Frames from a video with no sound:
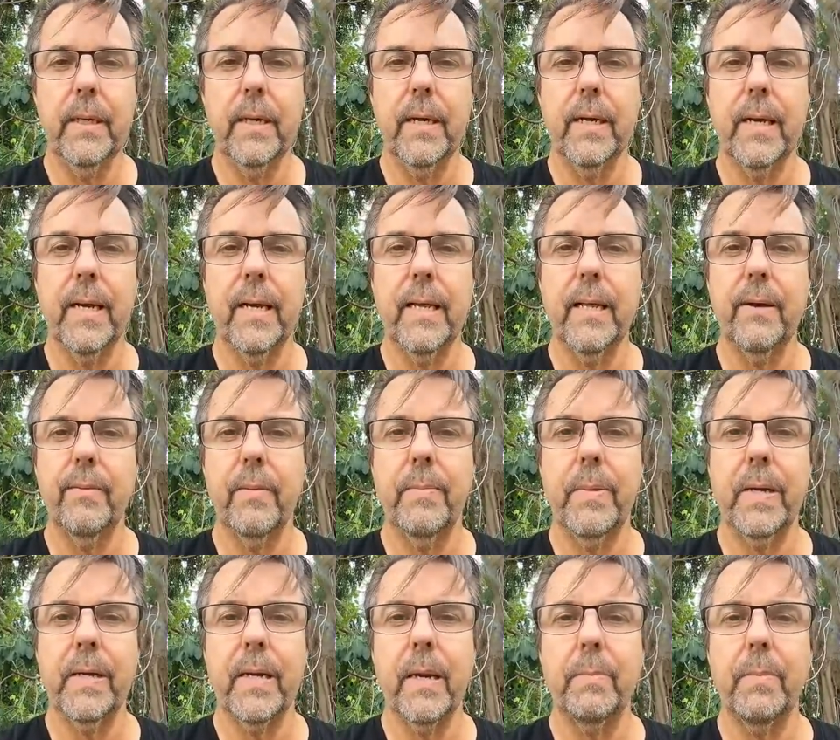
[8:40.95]
okay, that we
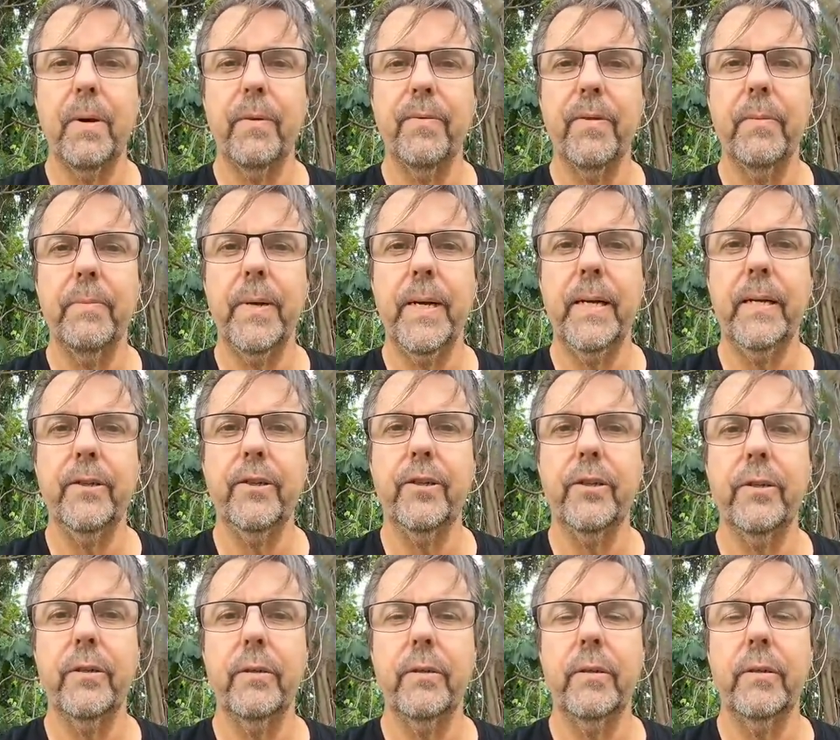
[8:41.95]
picked up off the beach,